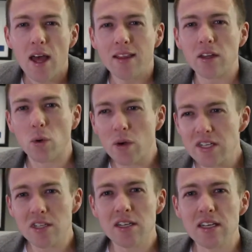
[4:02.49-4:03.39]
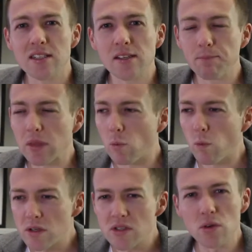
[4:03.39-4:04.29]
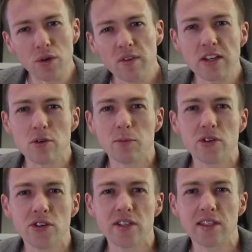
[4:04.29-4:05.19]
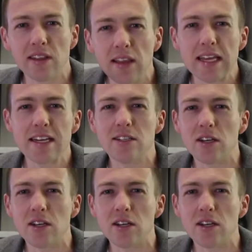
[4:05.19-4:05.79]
And the question is, what sort of attributions lead